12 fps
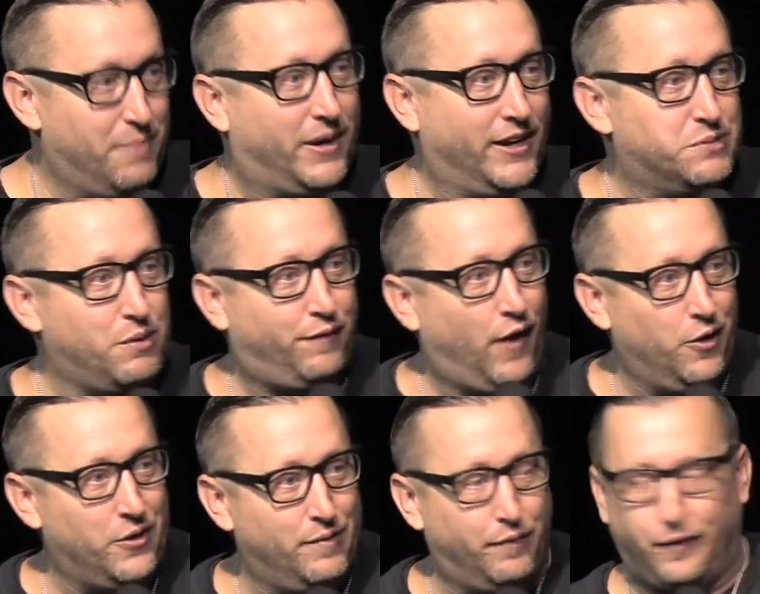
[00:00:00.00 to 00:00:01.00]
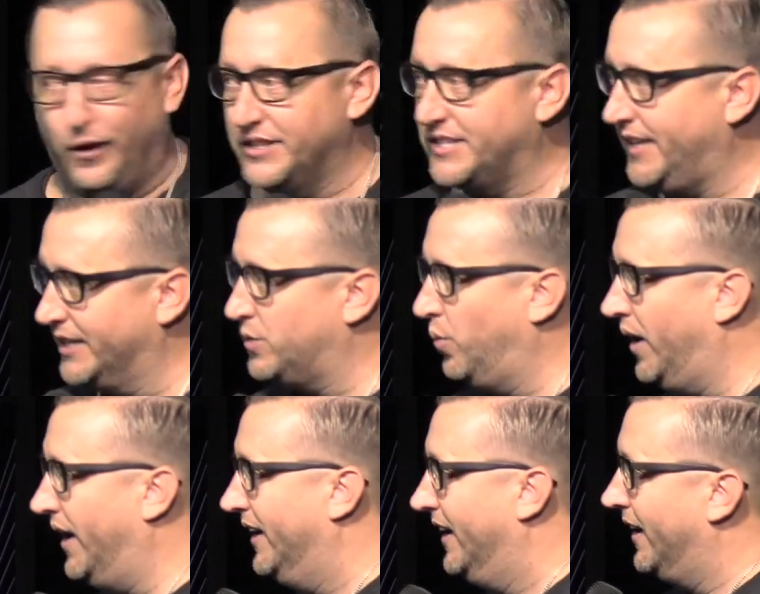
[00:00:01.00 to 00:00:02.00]
And because we follow him first, guess
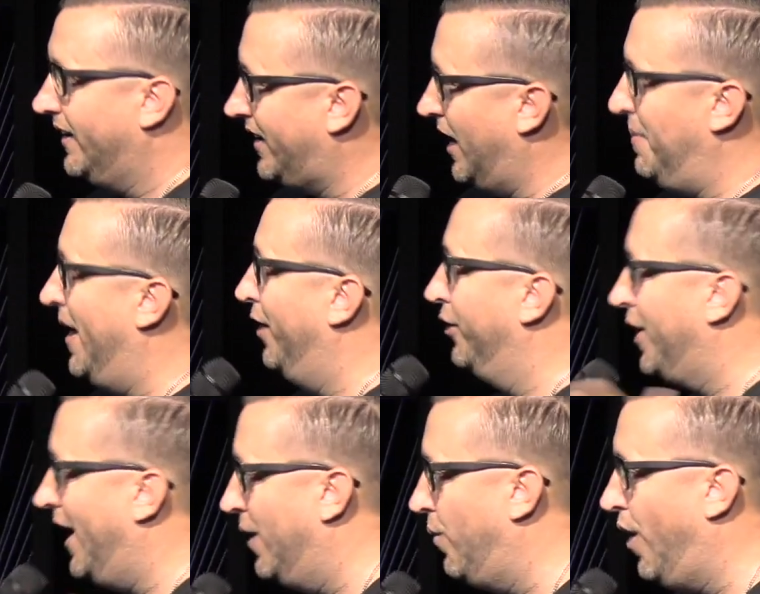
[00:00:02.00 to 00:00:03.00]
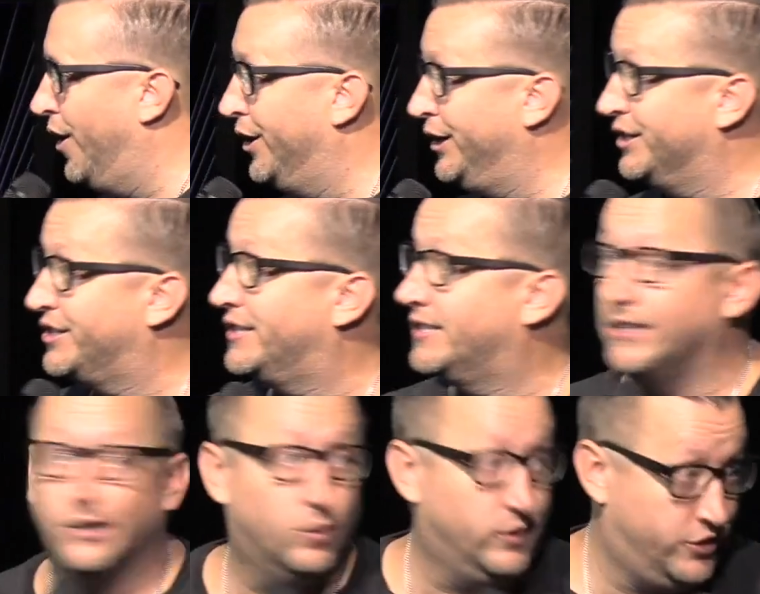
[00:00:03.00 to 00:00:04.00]
what? Come hell or high water, you're
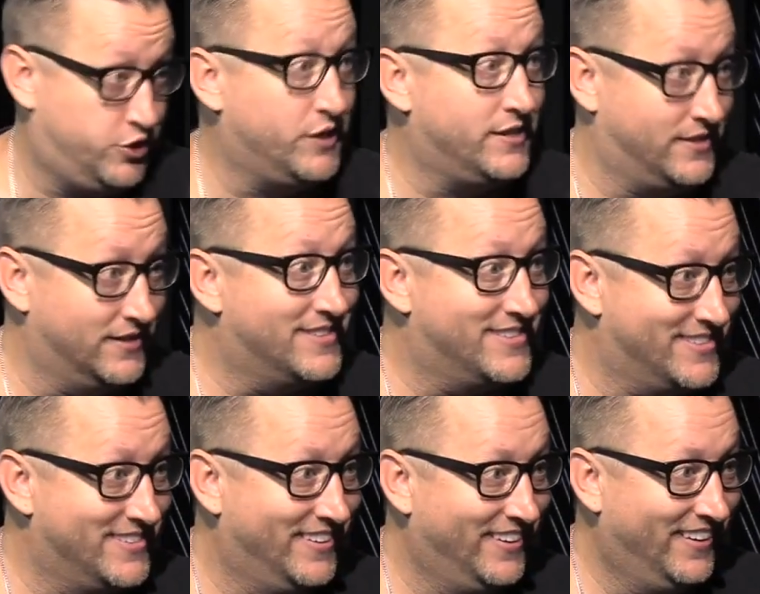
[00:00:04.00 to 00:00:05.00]
still with Jesus.